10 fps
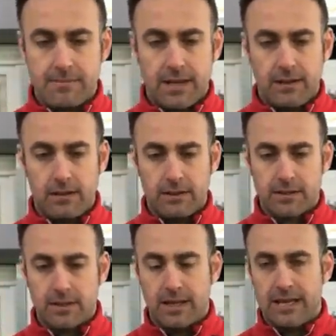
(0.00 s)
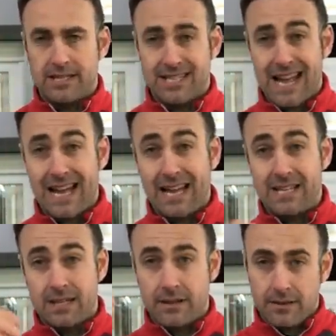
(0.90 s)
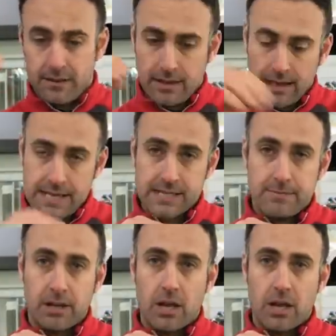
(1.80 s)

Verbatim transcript: milled inside. The elastomer